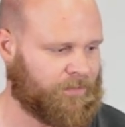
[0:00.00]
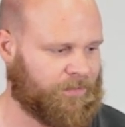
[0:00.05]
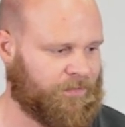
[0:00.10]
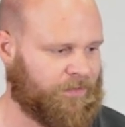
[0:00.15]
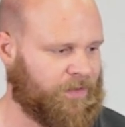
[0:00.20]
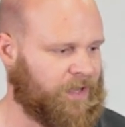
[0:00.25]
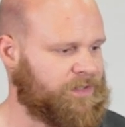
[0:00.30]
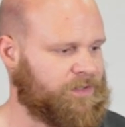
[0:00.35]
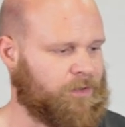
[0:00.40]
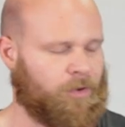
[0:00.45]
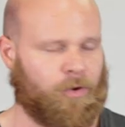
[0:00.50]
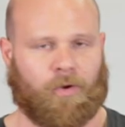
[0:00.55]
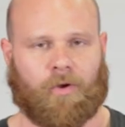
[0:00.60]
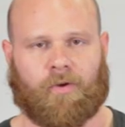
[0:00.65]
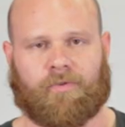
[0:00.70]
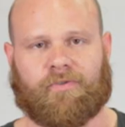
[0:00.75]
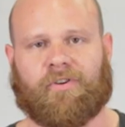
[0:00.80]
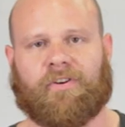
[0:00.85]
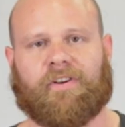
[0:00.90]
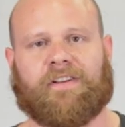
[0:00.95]
fix
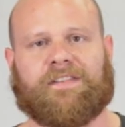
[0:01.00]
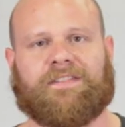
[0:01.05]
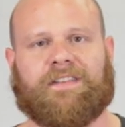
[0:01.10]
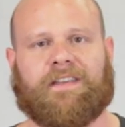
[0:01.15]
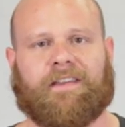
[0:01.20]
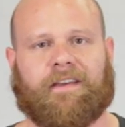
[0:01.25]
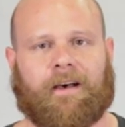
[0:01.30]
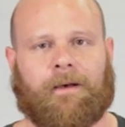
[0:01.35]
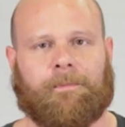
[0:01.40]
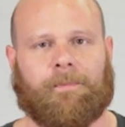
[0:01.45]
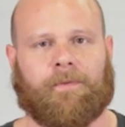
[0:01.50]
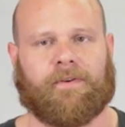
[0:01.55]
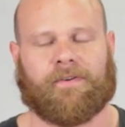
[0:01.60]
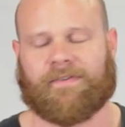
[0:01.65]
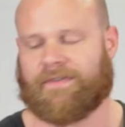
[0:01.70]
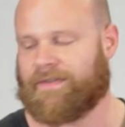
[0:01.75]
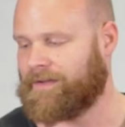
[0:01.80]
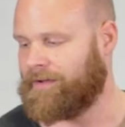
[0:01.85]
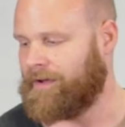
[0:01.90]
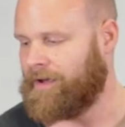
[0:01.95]
old crusty
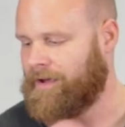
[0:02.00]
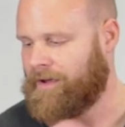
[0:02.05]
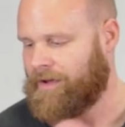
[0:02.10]
couplers.